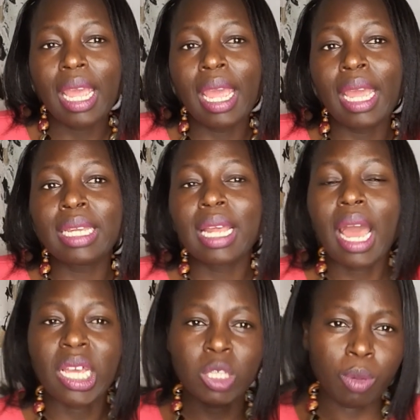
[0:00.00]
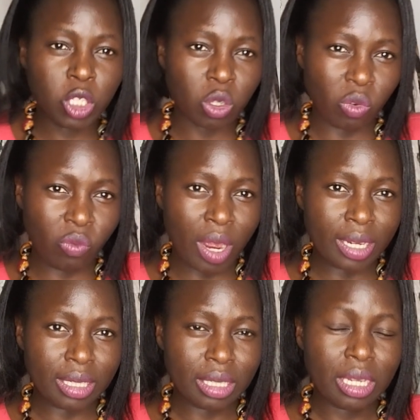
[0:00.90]
and a special
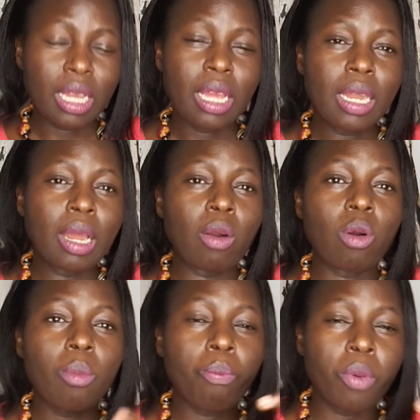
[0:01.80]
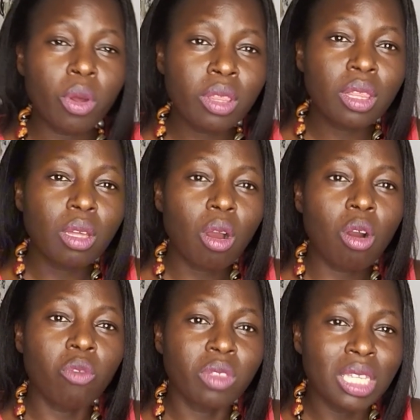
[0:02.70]
fund. Now, both
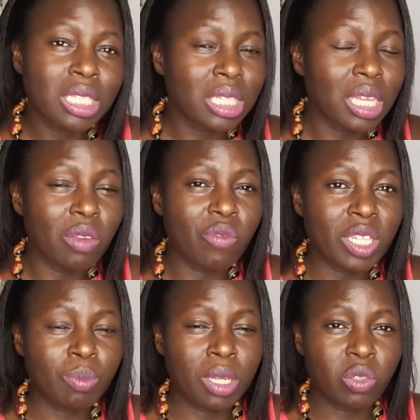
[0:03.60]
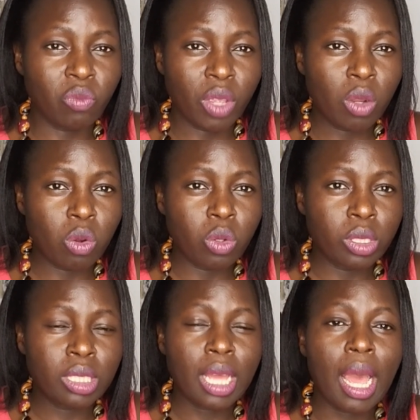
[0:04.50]
of these investment
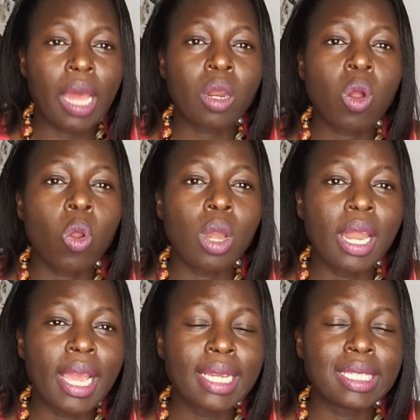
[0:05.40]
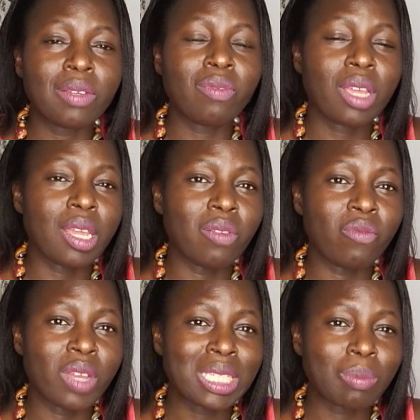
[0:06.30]
vehicles are collective
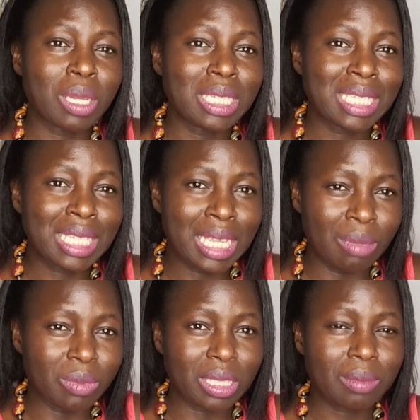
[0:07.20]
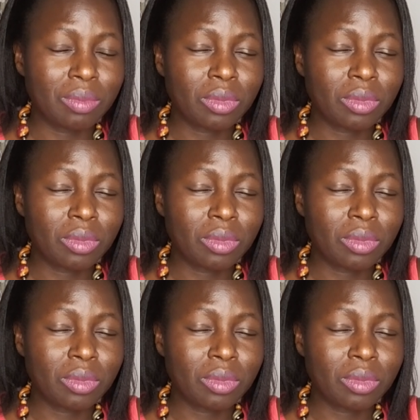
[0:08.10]
investment schemes.